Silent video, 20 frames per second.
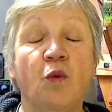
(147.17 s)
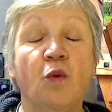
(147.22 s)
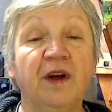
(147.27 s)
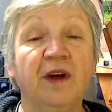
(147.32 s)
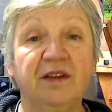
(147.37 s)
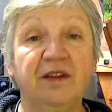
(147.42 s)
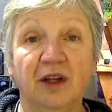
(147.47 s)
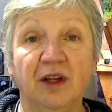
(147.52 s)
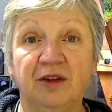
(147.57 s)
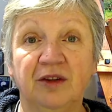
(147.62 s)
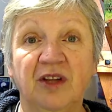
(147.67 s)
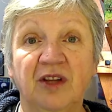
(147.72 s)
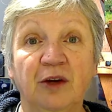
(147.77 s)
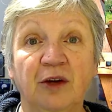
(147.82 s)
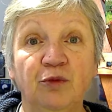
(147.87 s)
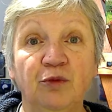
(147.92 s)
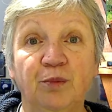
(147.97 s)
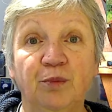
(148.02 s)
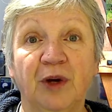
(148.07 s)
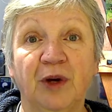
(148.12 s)
with
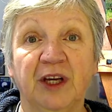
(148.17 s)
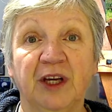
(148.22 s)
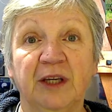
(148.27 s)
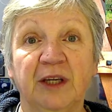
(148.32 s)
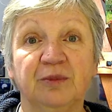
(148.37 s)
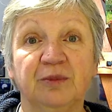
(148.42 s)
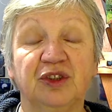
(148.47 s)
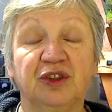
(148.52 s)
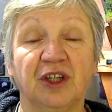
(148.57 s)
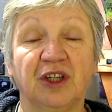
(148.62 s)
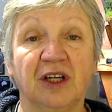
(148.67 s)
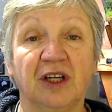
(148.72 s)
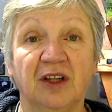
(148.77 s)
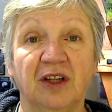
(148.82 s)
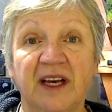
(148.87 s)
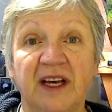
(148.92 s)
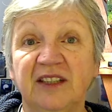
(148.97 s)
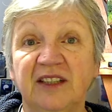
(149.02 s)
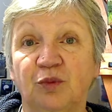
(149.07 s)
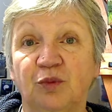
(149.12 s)
downpipes to
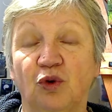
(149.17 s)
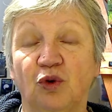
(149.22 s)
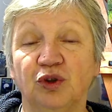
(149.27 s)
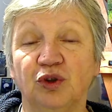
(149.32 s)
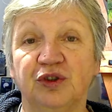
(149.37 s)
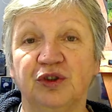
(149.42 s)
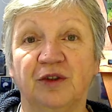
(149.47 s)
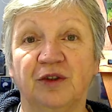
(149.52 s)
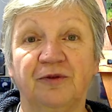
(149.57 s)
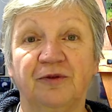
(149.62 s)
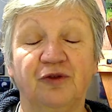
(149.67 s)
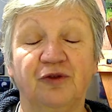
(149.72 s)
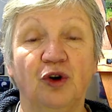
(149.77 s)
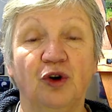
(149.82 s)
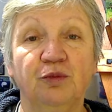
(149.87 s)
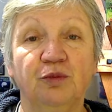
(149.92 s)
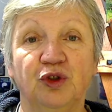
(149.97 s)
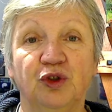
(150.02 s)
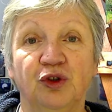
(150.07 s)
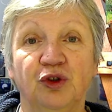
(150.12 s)
collect water
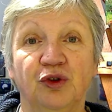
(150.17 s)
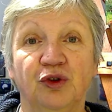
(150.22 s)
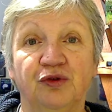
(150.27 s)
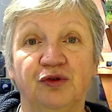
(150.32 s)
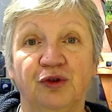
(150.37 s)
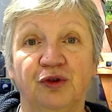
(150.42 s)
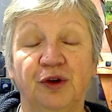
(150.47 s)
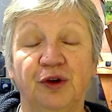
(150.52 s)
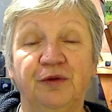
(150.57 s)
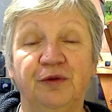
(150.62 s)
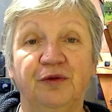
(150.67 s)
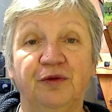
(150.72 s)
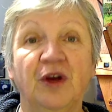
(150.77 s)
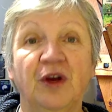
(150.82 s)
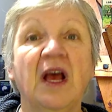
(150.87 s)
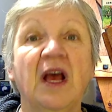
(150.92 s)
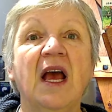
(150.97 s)
from your roof.